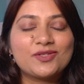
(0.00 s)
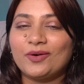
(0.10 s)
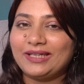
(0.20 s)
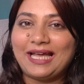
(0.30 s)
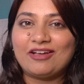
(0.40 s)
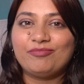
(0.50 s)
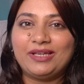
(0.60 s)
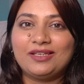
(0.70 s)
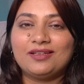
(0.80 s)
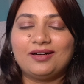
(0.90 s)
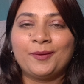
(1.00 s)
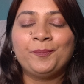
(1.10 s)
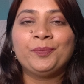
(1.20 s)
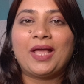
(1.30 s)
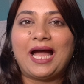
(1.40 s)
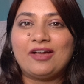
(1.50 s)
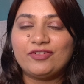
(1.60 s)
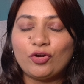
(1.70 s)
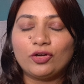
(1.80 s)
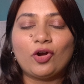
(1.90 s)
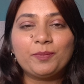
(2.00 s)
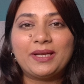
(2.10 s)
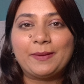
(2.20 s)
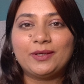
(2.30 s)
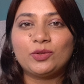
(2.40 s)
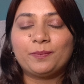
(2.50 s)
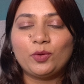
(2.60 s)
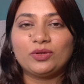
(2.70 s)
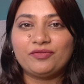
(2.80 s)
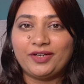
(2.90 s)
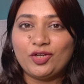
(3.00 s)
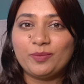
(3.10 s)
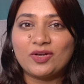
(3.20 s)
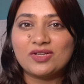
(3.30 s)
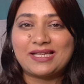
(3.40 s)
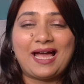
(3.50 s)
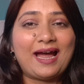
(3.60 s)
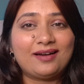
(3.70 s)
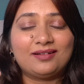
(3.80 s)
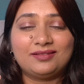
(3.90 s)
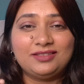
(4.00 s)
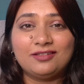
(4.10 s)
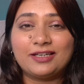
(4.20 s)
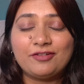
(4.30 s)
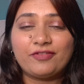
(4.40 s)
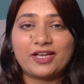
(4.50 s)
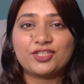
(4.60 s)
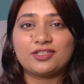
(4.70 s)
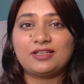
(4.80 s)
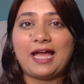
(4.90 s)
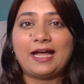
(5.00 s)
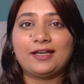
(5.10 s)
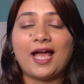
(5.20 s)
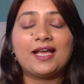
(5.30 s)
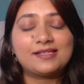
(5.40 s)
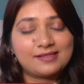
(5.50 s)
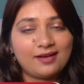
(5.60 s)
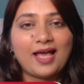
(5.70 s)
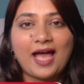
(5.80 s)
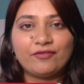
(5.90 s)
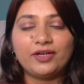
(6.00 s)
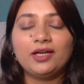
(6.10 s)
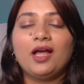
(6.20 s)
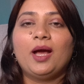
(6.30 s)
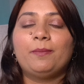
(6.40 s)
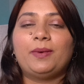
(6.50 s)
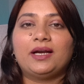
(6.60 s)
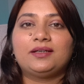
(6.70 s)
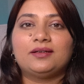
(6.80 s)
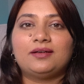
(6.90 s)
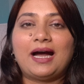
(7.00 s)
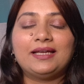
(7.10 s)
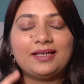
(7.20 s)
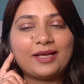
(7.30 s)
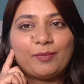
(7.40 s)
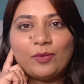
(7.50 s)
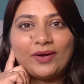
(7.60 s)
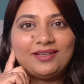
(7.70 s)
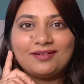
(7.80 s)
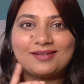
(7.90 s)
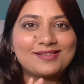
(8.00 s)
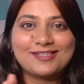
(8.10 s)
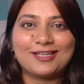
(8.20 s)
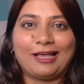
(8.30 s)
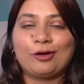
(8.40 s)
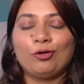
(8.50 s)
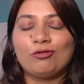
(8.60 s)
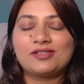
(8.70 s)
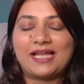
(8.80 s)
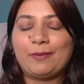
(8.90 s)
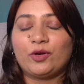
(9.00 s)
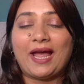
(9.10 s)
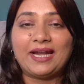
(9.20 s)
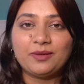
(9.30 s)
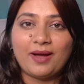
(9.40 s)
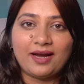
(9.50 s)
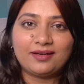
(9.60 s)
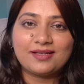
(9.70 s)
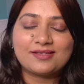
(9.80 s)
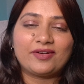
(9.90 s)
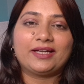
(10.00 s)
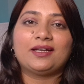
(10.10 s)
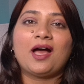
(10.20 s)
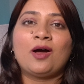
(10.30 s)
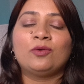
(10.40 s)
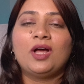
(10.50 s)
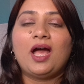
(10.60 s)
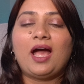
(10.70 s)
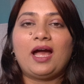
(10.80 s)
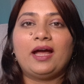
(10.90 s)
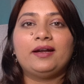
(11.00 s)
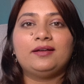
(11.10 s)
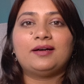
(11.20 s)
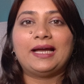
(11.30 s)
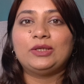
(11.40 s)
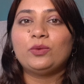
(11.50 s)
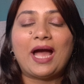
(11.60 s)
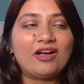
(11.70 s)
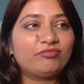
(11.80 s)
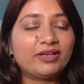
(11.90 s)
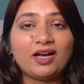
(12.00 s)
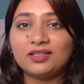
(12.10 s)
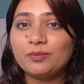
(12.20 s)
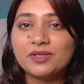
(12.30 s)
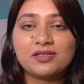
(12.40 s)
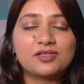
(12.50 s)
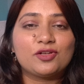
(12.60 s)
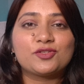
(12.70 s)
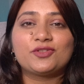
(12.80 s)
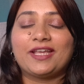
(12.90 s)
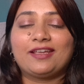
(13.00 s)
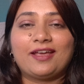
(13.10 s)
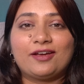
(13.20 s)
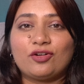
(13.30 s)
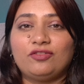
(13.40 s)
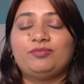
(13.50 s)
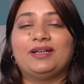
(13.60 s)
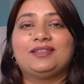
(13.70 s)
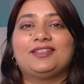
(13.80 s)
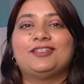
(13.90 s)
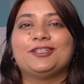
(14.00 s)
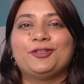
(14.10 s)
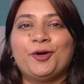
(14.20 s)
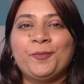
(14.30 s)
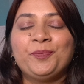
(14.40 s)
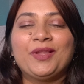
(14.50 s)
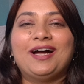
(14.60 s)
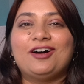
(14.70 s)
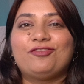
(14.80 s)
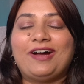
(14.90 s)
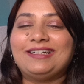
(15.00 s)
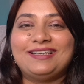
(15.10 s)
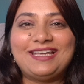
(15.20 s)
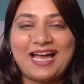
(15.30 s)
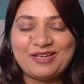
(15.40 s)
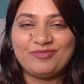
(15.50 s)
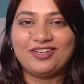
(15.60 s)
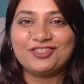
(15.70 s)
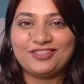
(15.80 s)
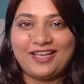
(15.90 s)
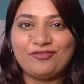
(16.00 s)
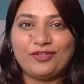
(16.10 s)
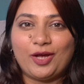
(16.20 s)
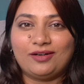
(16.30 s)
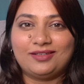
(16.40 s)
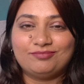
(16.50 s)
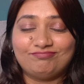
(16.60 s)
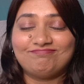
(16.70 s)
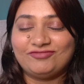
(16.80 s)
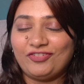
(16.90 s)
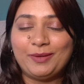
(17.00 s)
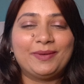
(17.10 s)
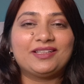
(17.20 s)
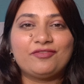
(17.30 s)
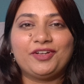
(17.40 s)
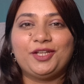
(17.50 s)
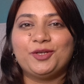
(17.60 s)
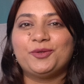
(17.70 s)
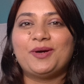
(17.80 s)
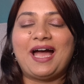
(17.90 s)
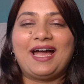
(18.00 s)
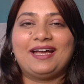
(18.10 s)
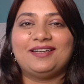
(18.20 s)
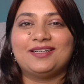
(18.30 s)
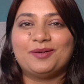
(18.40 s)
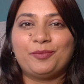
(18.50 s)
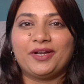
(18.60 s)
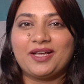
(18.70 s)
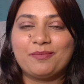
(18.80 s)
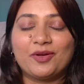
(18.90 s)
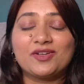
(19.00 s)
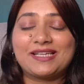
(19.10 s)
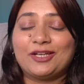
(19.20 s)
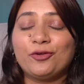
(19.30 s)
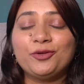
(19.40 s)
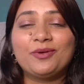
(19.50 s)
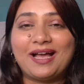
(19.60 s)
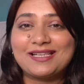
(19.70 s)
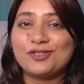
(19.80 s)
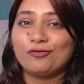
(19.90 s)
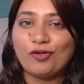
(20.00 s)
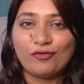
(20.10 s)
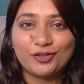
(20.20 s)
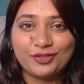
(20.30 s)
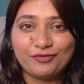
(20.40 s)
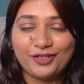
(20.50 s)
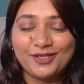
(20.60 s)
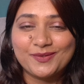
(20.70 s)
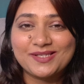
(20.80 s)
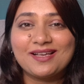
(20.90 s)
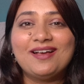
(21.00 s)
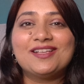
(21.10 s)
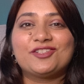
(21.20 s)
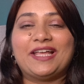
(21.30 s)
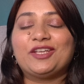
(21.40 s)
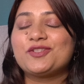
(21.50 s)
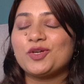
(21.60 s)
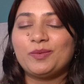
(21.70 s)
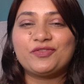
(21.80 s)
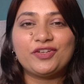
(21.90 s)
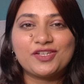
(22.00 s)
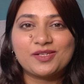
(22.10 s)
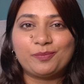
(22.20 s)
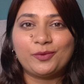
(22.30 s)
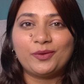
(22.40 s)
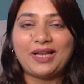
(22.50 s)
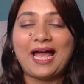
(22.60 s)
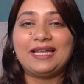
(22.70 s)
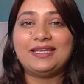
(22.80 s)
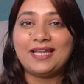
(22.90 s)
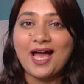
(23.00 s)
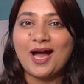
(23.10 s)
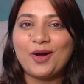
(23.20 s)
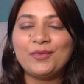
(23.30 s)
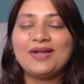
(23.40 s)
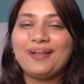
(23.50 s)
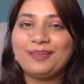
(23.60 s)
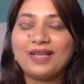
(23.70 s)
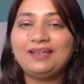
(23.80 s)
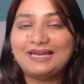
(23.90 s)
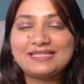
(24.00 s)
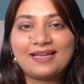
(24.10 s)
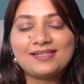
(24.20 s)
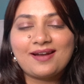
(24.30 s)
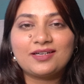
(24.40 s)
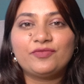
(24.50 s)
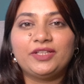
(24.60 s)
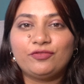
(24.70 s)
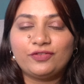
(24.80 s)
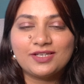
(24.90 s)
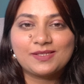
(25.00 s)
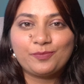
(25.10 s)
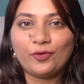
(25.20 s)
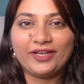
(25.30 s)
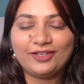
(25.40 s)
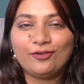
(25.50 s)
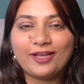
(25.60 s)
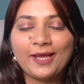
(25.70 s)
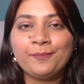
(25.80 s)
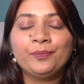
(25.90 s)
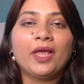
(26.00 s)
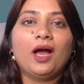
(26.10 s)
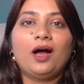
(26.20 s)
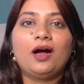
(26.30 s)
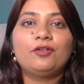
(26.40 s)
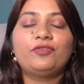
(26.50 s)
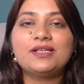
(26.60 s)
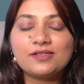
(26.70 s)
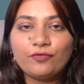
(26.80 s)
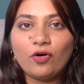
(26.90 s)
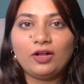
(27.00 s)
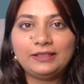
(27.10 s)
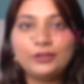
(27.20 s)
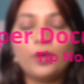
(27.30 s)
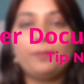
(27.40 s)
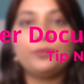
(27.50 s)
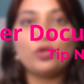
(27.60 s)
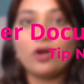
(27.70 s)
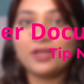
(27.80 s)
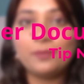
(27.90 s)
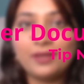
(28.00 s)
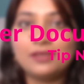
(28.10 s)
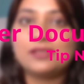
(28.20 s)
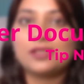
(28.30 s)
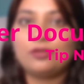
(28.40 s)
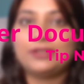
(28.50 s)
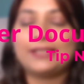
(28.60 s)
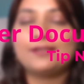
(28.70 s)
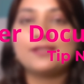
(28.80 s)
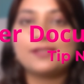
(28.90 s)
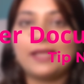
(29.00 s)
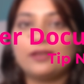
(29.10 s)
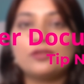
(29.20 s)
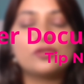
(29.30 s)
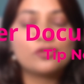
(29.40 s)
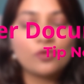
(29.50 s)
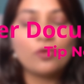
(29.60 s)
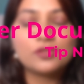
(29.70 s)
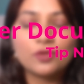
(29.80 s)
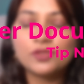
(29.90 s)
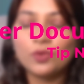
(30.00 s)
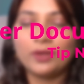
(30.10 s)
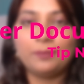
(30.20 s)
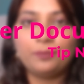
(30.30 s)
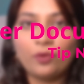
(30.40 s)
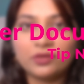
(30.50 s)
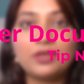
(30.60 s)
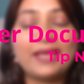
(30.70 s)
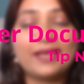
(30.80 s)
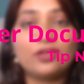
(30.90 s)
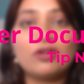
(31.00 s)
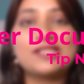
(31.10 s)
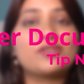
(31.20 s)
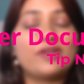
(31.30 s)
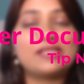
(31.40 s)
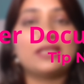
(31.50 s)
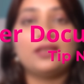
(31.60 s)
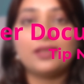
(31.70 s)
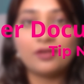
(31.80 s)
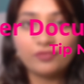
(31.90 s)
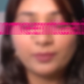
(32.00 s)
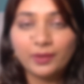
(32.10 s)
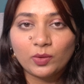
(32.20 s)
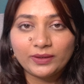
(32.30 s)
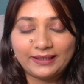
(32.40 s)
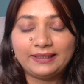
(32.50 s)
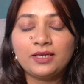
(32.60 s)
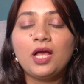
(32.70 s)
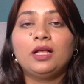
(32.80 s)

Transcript: sorry, I've been uh, I have not, not been able to upload the video because I had a ear infection and I still have it, but uh, I like my one ear is like closed. I'm on antibiotics right now, and uh, I do have my other business also to take care of, but uh, you know, uh, finally I am here today uh, filming the video and uh, putting up, because I know you guys look forward to the videos. So thank you so much for your support, and now let's get started with the first point. Okay, uh, first of all, your documents, you know, that is like so so so important. I cannot stress enough about it,